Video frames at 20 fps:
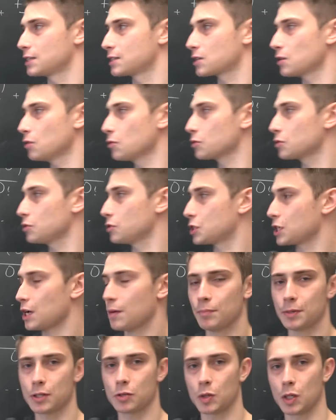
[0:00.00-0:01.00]
It's going to
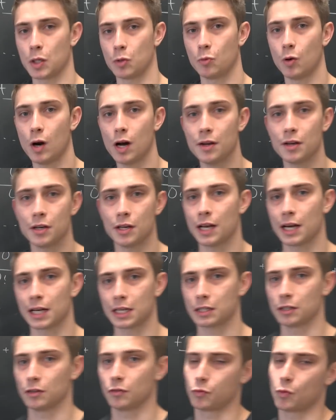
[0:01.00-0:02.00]
jump between 1 and
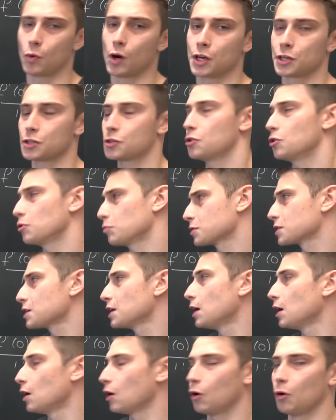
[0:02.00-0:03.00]
negative 1 terms
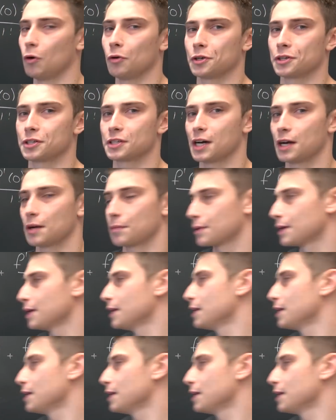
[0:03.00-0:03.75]
all the time.